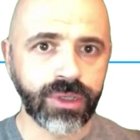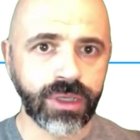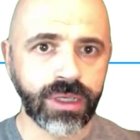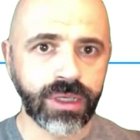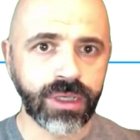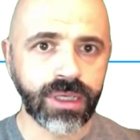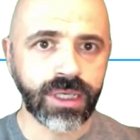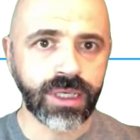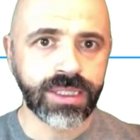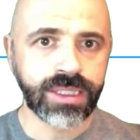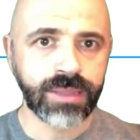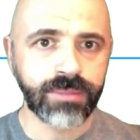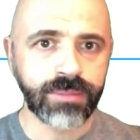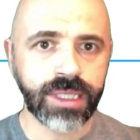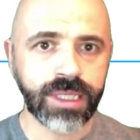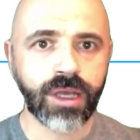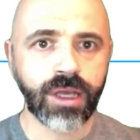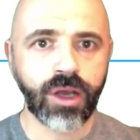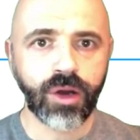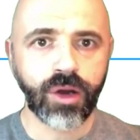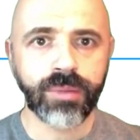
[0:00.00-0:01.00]
can
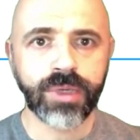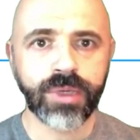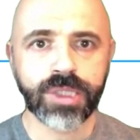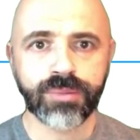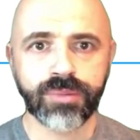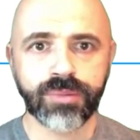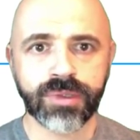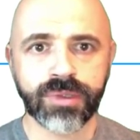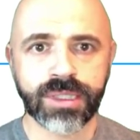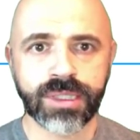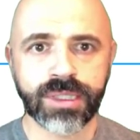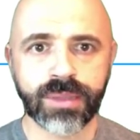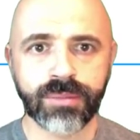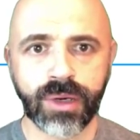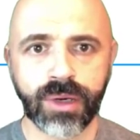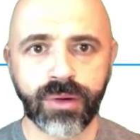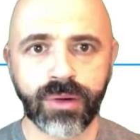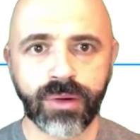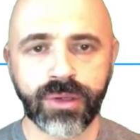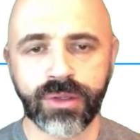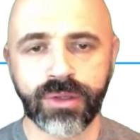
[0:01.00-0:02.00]
estimate how much processing
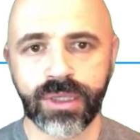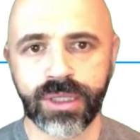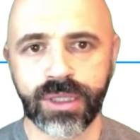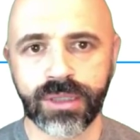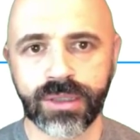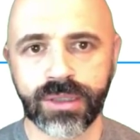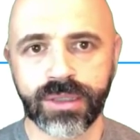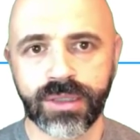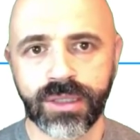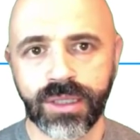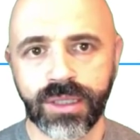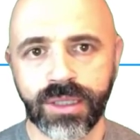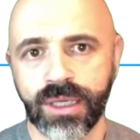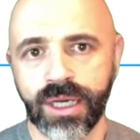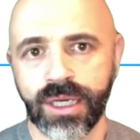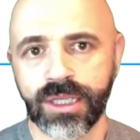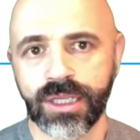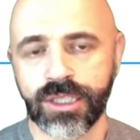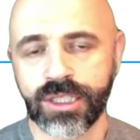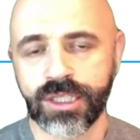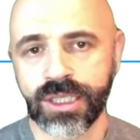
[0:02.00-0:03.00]
power you need
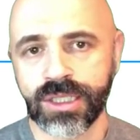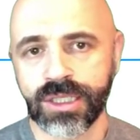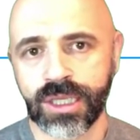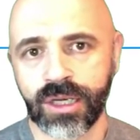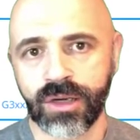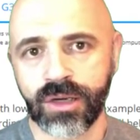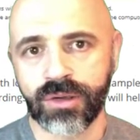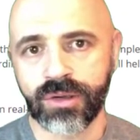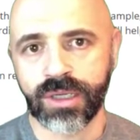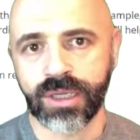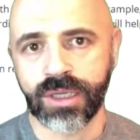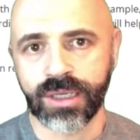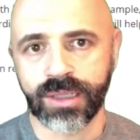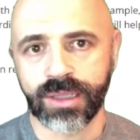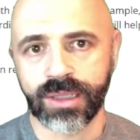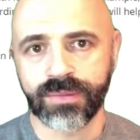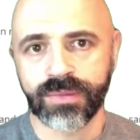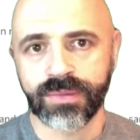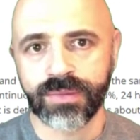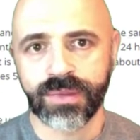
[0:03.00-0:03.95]
and adjust accordingly.